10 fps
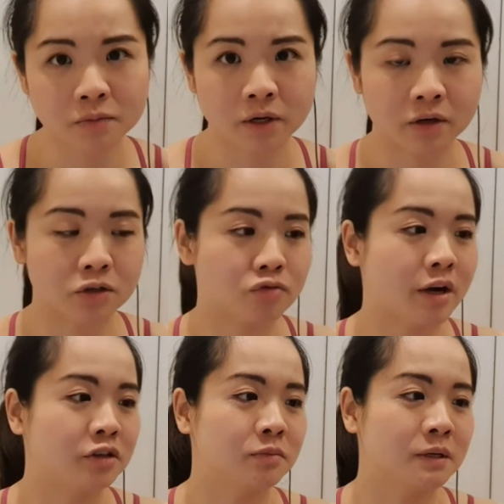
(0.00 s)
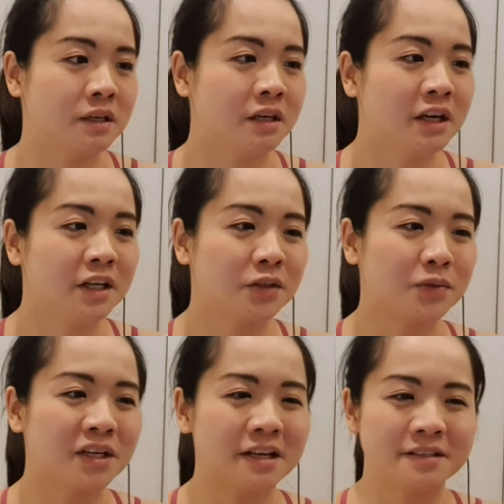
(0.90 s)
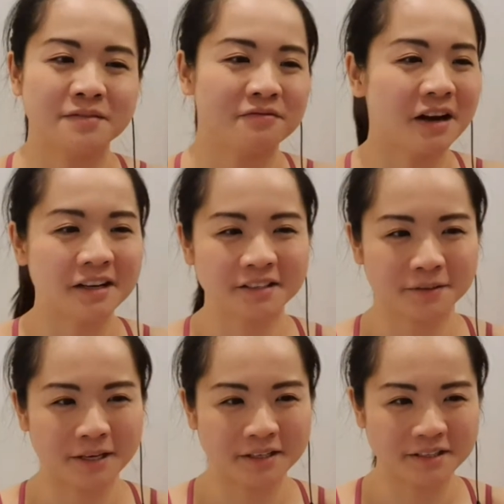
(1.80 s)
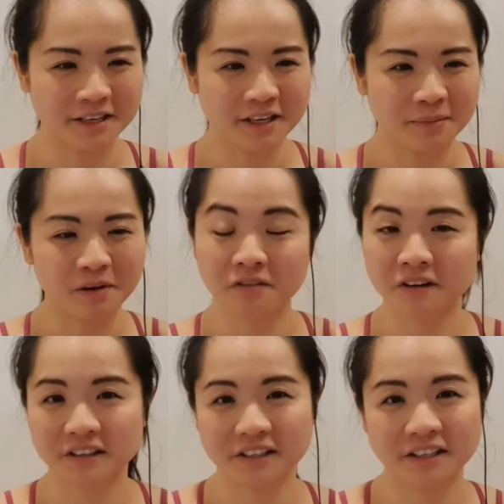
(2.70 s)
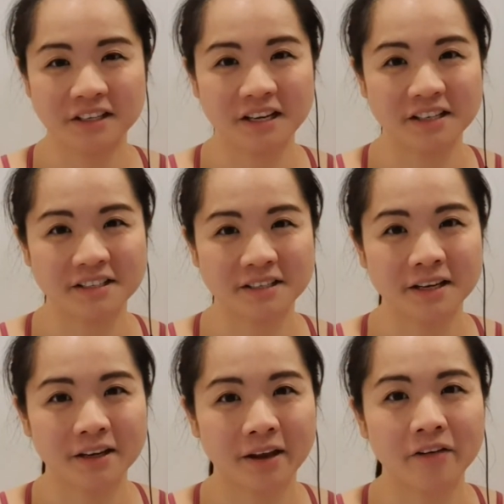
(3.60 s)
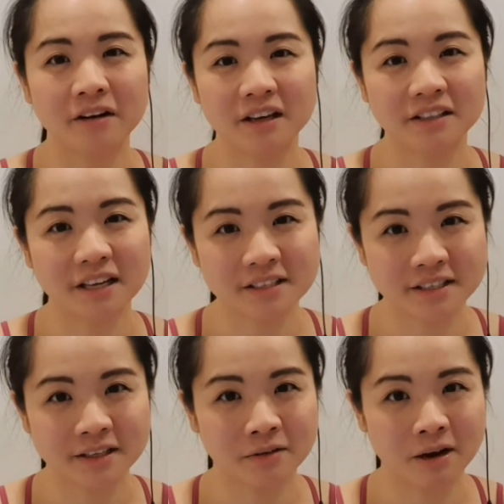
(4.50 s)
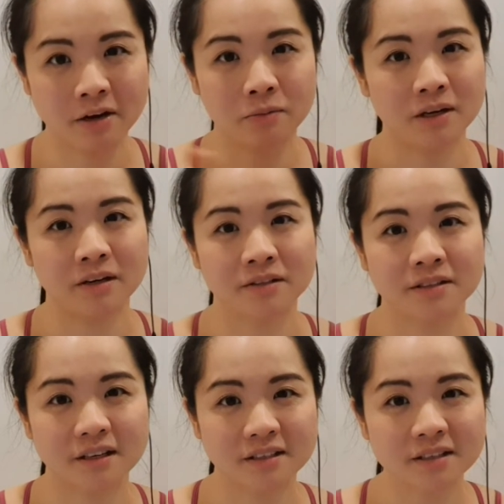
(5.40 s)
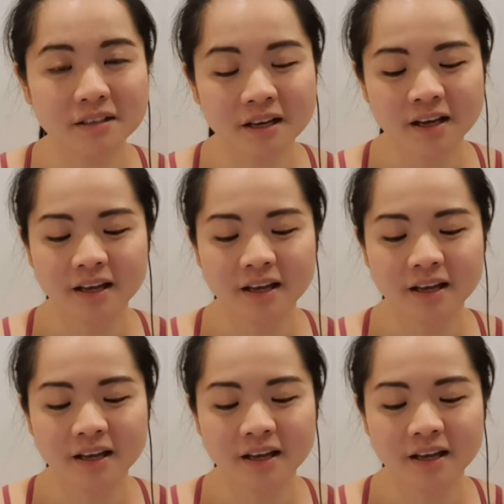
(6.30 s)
We're not trying to be doing it as fast or as perfectly as Caroline does it or anyone else does it.